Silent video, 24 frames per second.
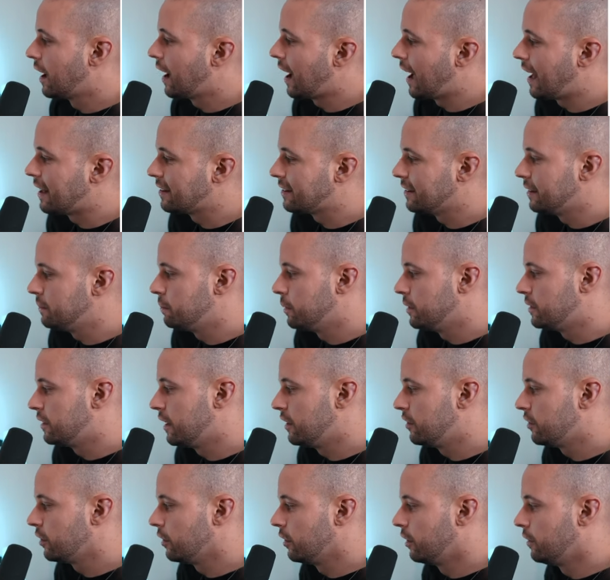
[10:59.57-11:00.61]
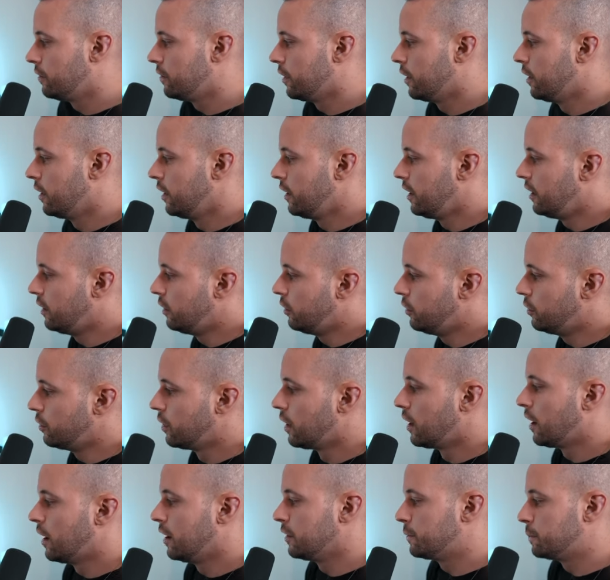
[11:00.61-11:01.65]
has the potential of earning you
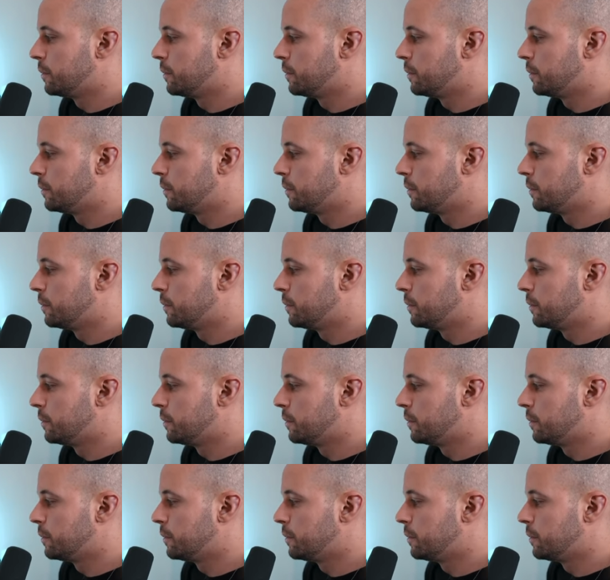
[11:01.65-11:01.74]
a